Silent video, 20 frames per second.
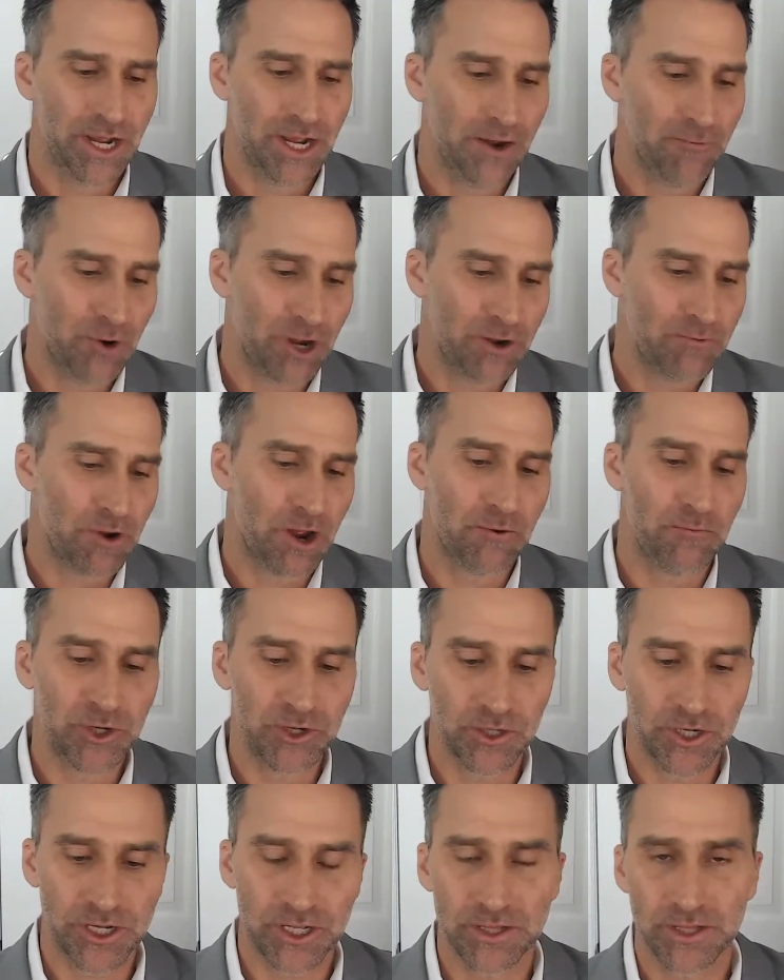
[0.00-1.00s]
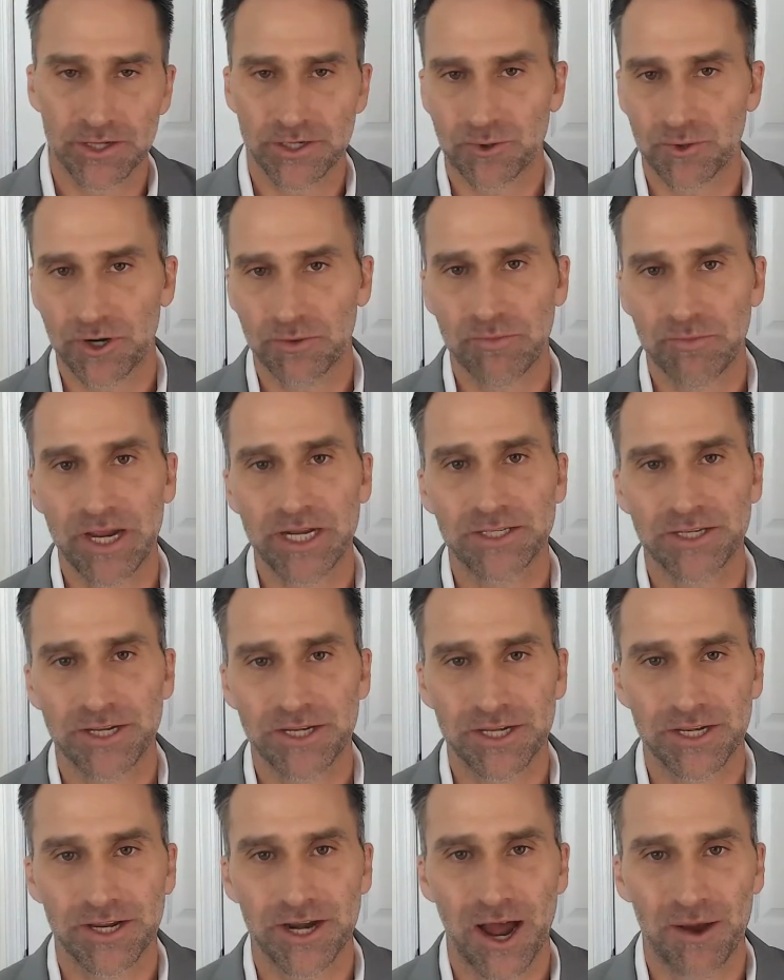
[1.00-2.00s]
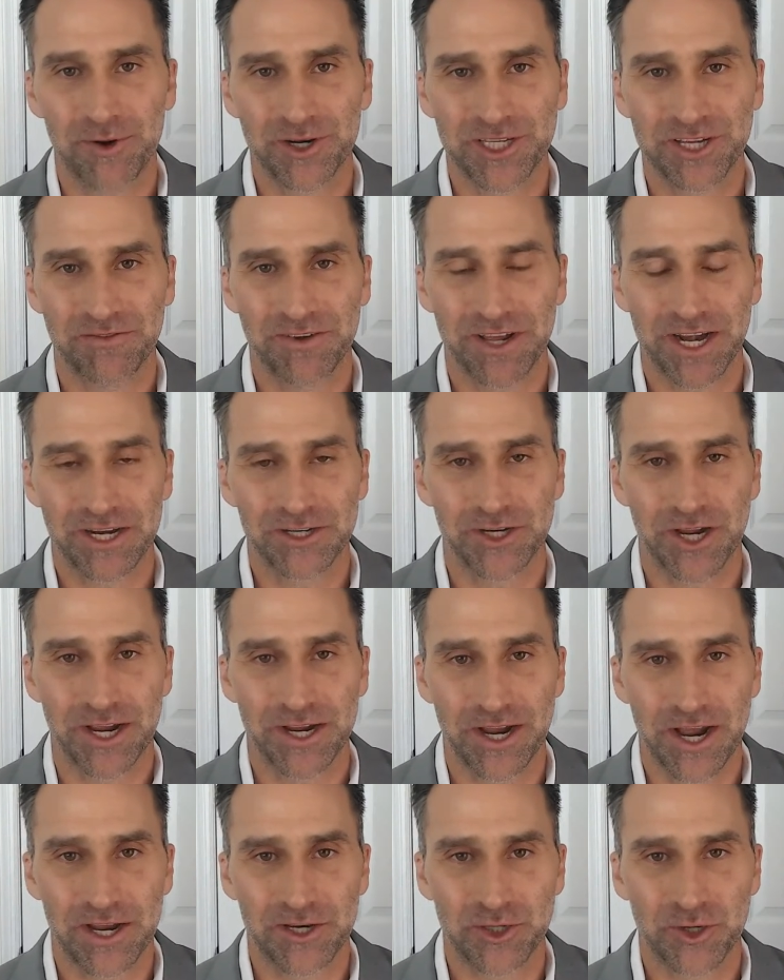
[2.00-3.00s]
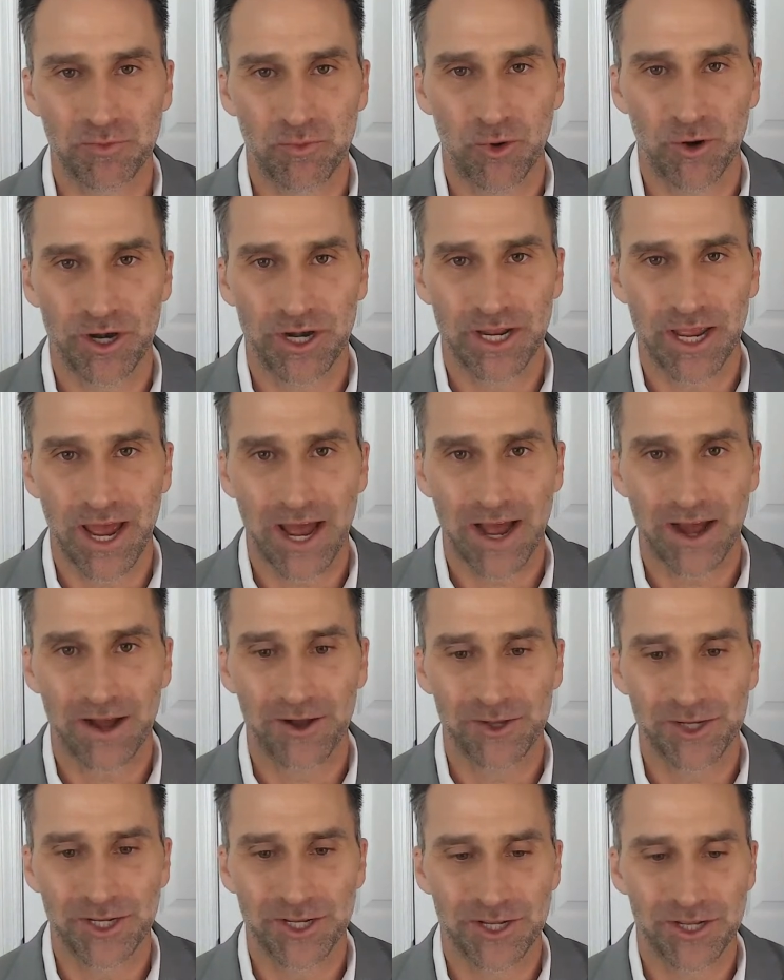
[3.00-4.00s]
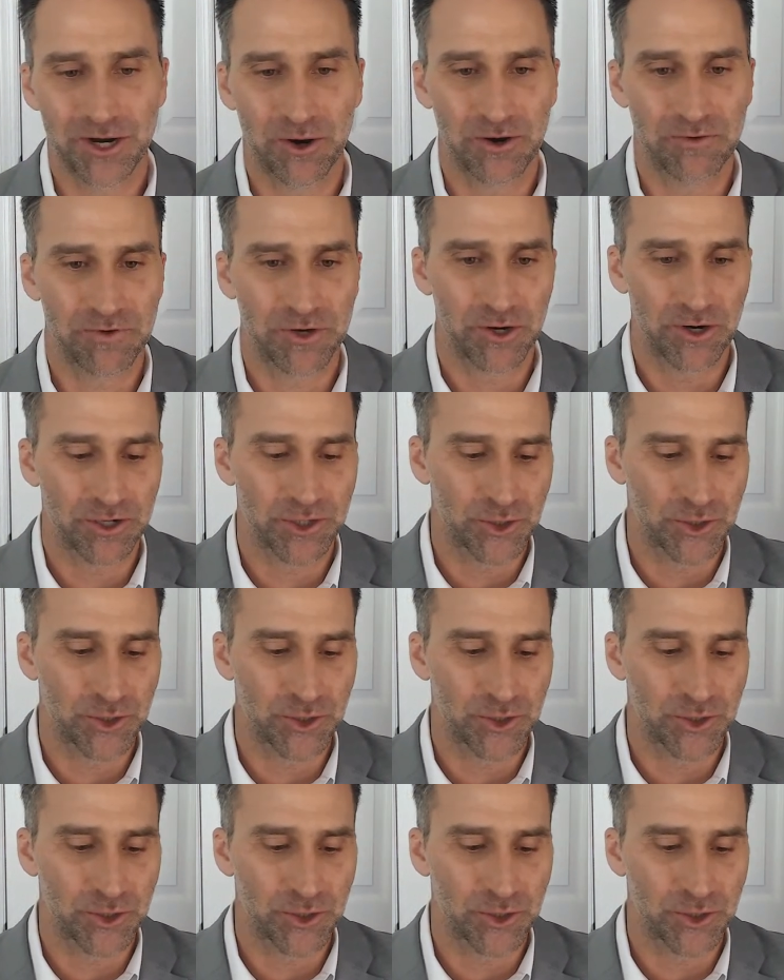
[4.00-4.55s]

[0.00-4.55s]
When you look at the sort of basic economics of it, as you're pointing out, if you're a